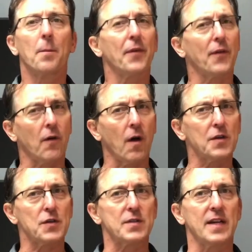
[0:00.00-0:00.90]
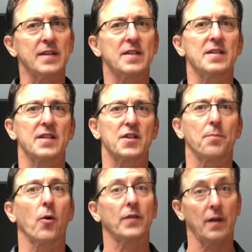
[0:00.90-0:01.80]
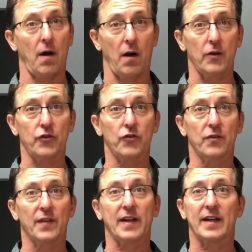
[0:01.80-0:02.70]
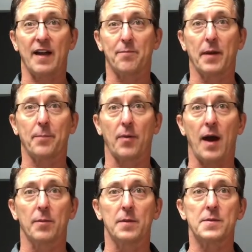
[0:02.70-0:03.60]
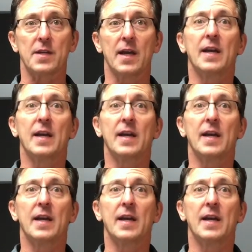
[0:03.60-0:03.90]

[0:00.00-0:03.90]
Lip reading: But there are also tendons that support the arch that can have big problems,